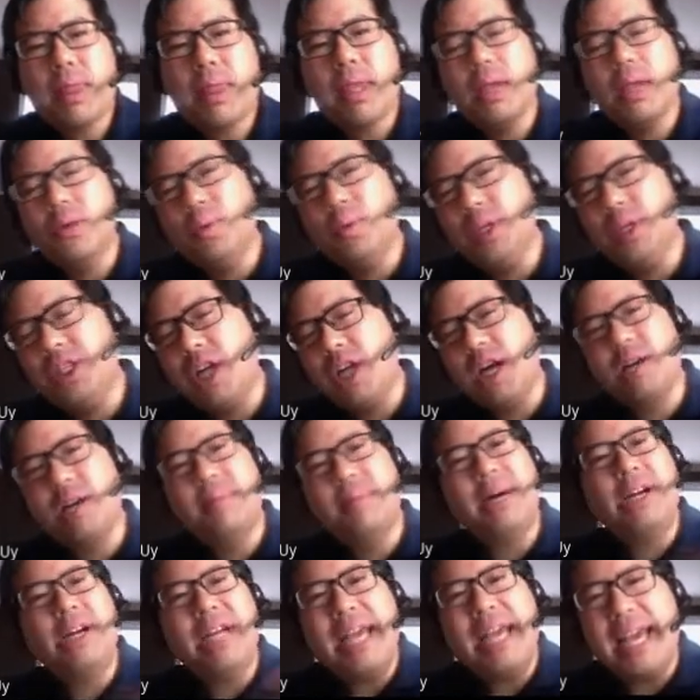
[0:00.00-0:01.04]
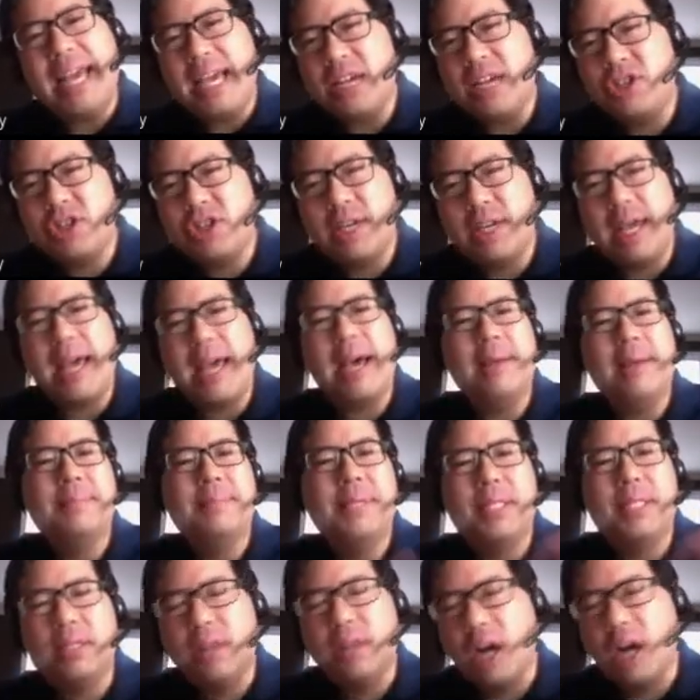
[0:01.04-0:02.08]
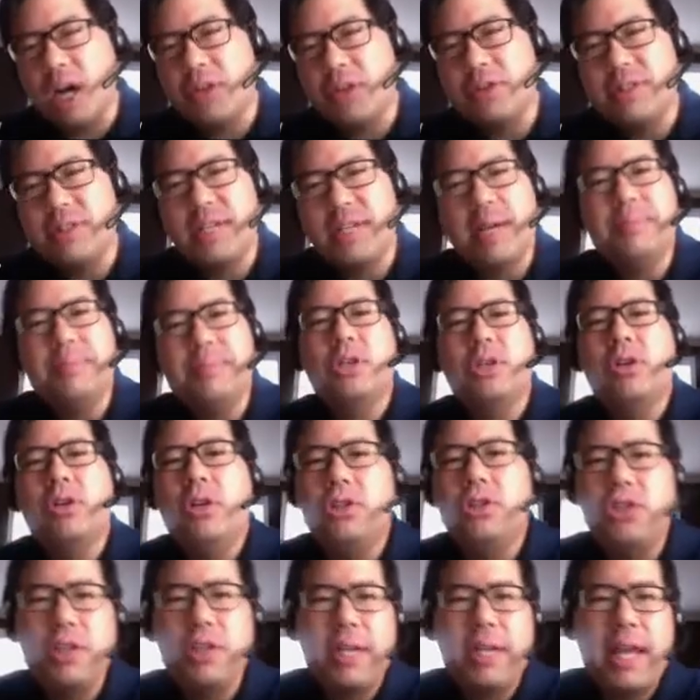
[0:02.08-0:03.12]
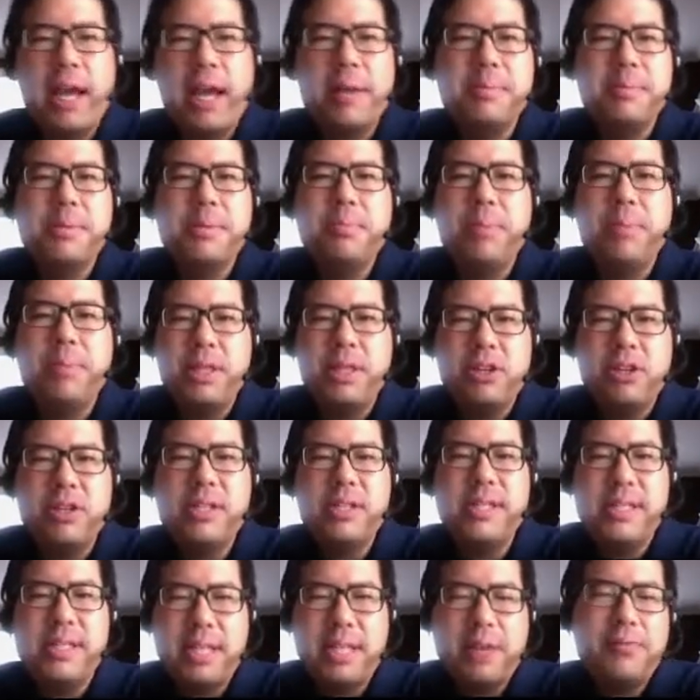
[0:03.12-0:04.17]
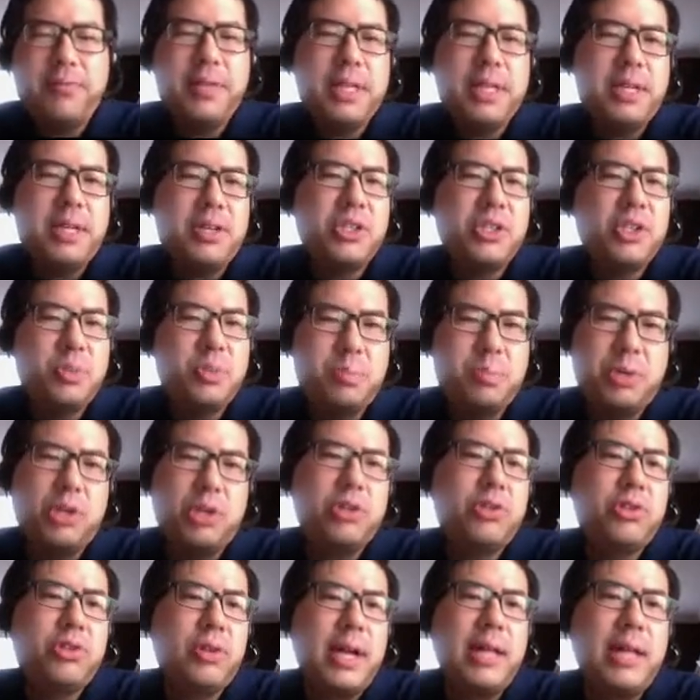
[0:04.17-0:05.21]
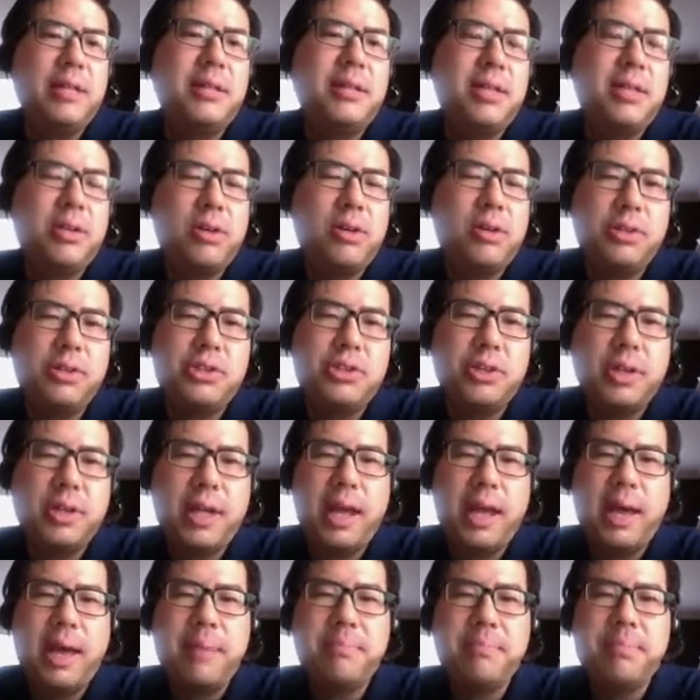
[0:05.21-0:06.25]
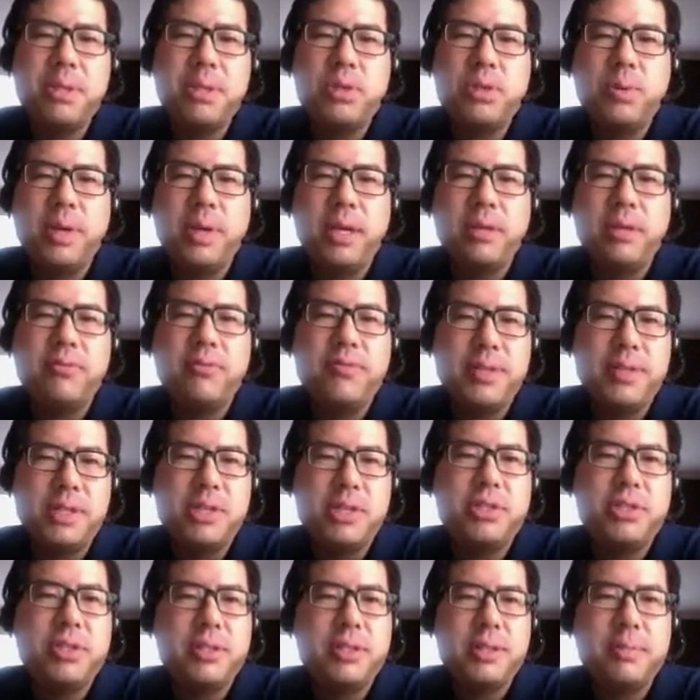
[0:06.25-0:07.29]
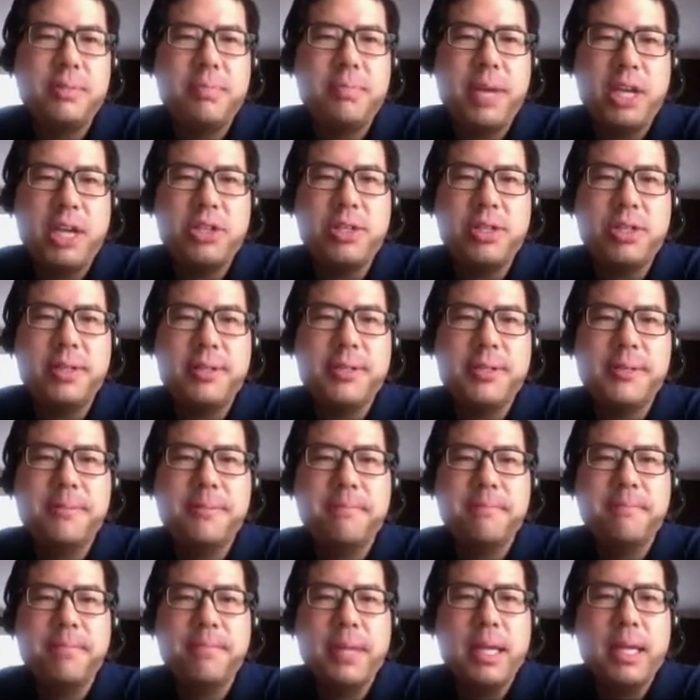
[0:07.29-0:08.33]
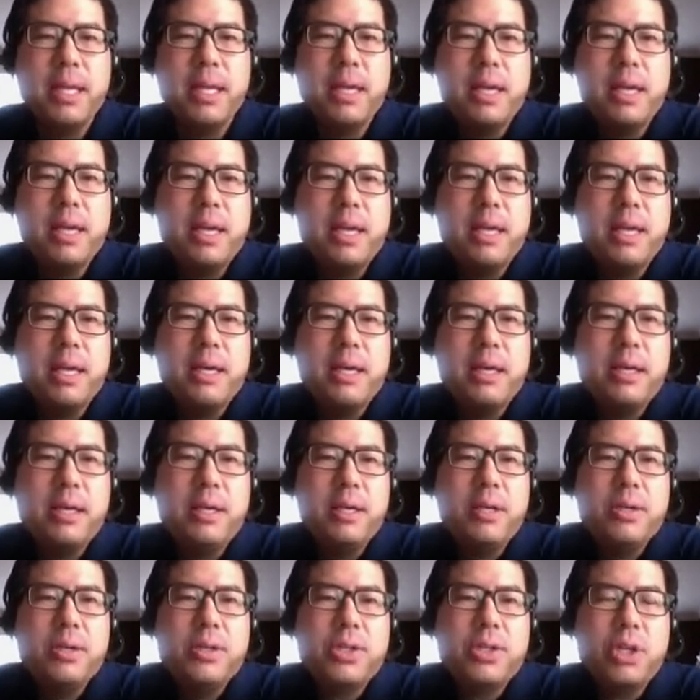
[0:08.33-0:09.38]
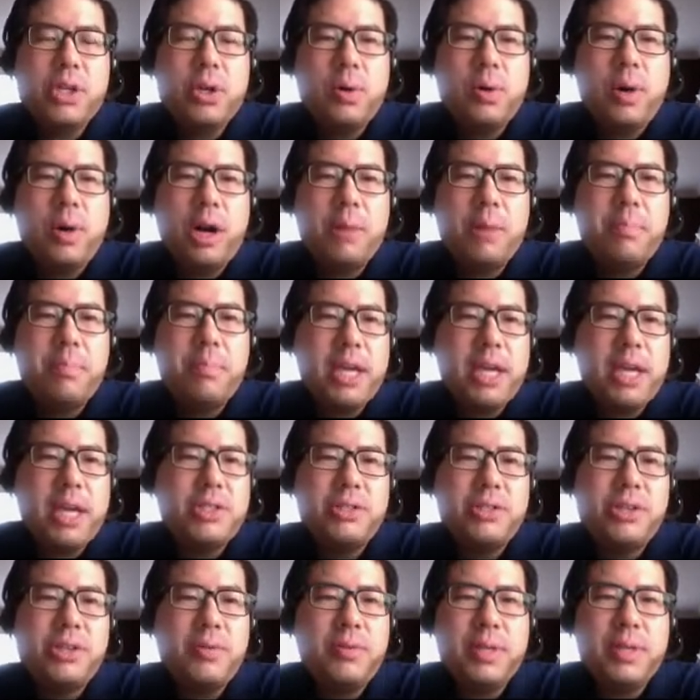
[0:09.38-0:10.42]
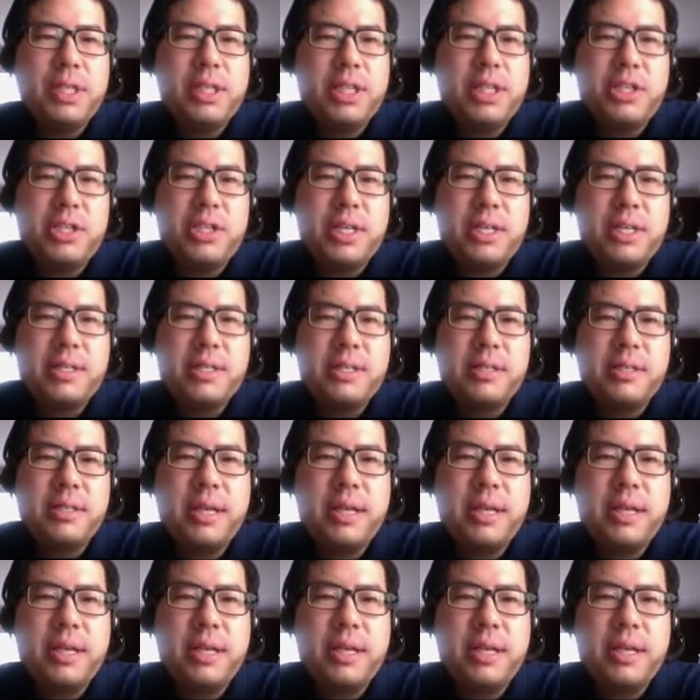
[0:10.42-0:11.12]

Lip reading: We talk about age gaps and other types of culture gaps, but there's definitely a spirituality culture gap between physicians and patients. So our patients are religious,